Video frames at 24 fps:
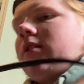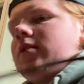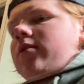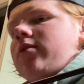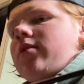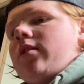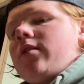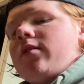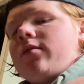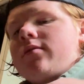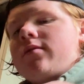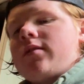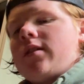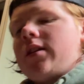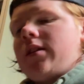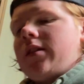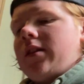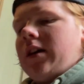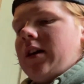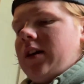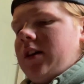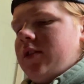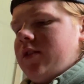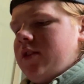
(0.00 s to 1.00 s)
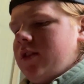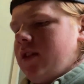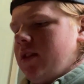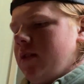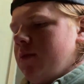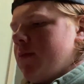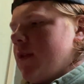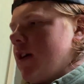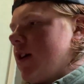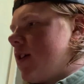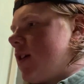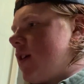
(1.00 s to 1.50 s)
So I'll set the
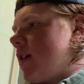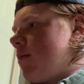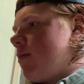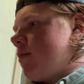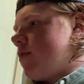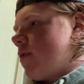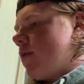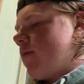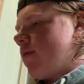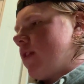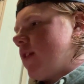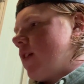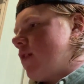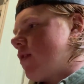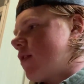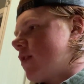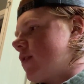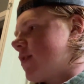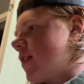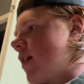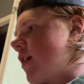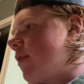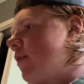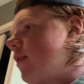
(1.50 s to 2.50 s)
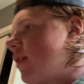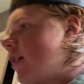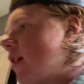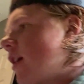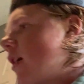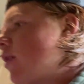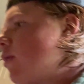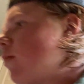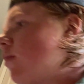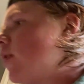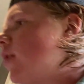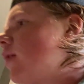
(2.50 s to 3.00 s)
HDMI cables over here because I already
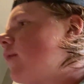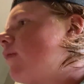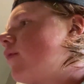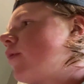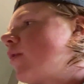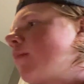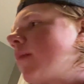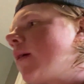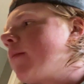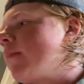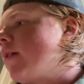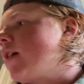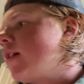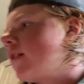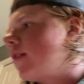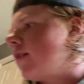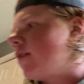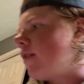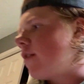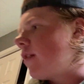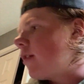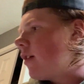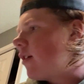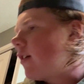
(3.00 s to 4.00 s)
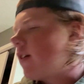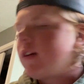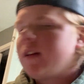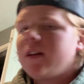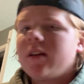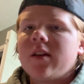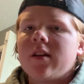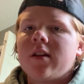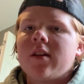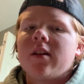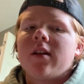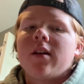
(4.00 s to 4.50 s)
got one for my monitor.
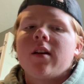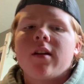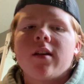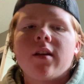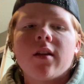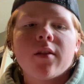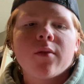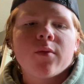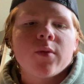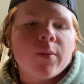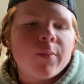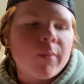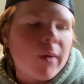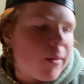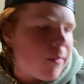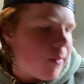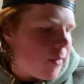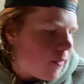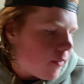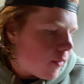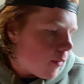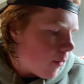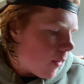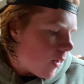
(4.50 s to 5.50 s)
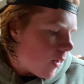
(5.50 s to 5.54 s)
Another one might be for my